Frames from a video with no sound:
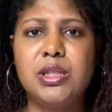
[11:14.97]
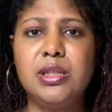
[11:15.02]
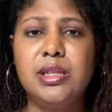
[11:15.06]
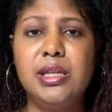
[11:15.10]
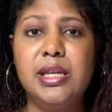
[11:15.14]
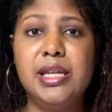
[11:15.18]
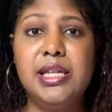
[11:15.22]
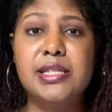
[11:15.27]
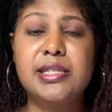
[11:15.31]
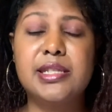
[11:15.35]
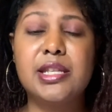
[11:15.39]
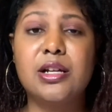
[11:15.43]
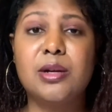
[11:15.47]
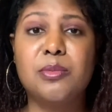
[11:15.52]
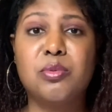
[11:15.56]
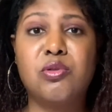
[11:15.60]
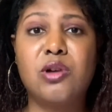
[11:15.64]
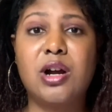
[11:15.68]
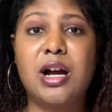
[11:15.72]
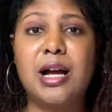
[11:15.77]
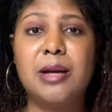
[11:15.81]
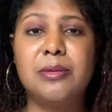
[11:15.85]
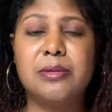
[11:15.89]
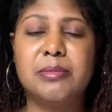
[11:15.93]
is there a
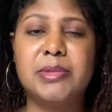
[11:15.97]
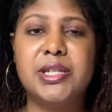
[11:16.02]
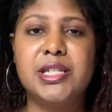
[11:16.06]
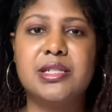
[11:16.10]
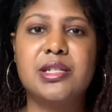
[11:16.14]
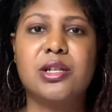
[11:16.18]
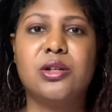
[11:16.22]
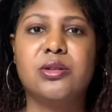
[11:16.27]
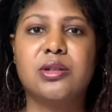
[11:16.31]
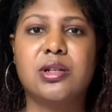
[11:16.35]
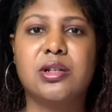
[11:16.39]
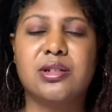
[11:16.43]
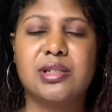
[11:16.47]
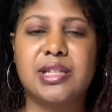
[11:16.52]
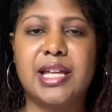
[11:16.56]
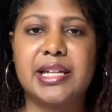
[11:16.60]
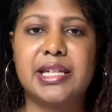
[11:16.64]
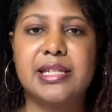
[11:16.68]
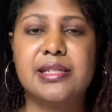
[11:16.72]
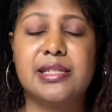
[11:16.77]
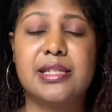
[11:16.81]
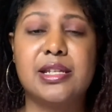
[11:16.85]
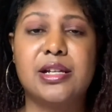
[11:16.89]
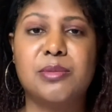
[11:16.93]
problem? He told her, like,
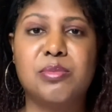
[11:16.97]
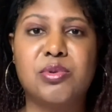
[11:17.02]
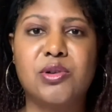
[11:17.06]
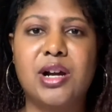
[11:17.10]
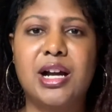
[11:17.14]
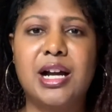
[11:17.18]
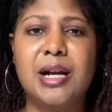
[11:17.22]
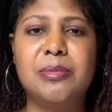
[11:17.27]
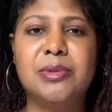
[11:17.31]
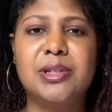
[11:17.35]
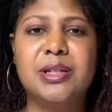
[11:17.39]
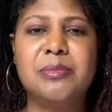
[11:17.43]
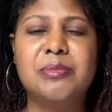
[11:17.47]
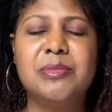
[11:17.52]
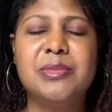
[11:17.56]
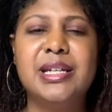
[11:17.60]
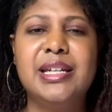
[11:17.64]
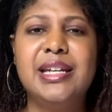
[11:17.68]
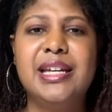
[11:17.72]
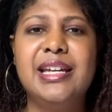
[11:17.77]
is there a problem?